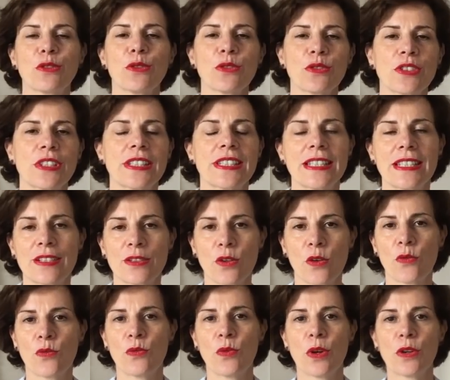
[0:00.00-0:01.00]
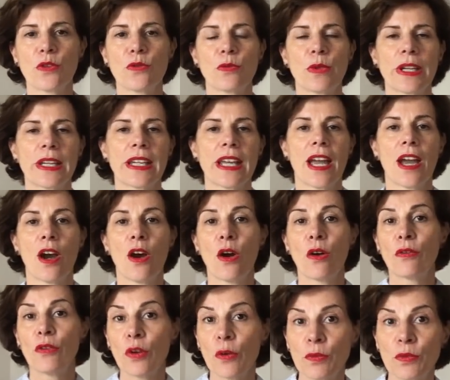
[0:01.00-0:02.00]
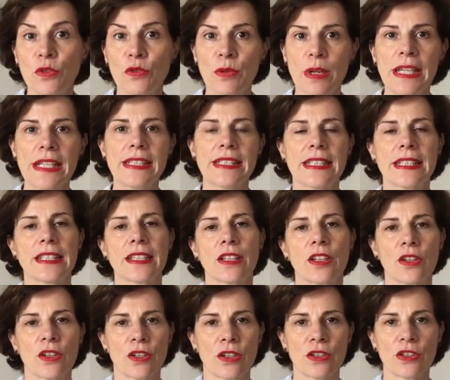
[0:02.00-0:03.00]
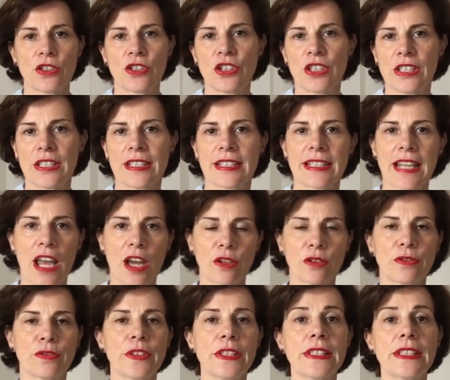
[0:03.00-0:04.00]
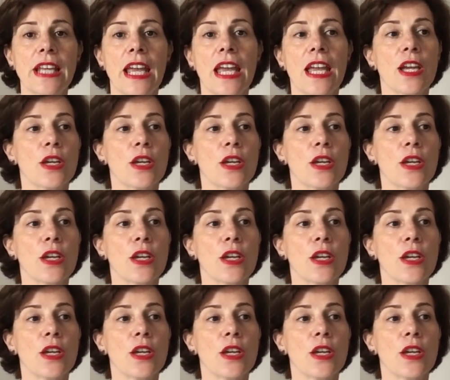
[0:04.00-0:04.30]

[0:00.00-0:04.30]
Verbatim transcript: of course, this is one way of upgrading a jeans outfit.